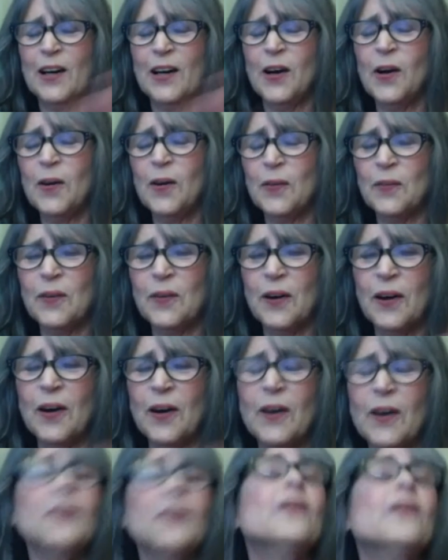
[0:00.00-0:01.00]
Ho,
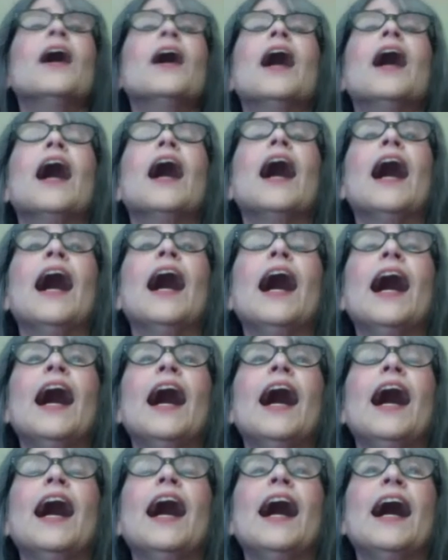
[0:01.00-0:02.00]
ho, ha,
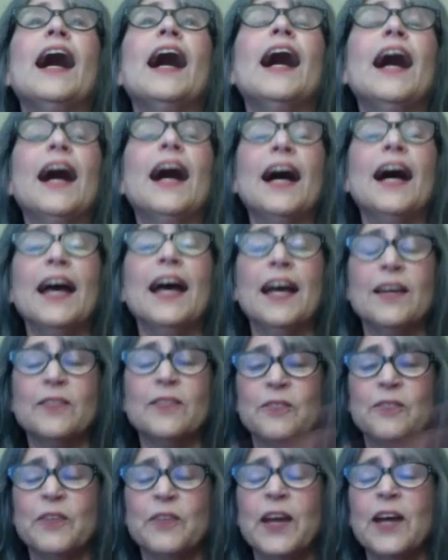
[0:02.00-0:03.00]
ha, ha. And
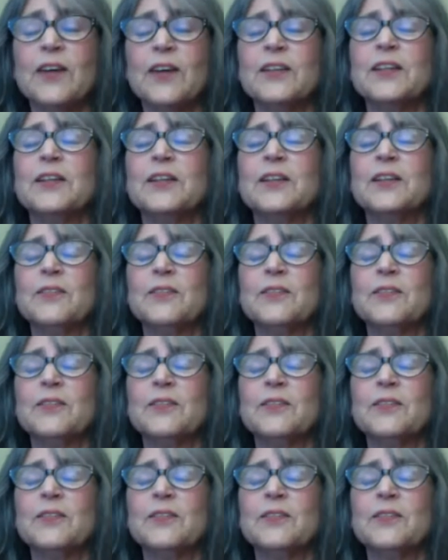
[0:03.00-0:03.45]
very good.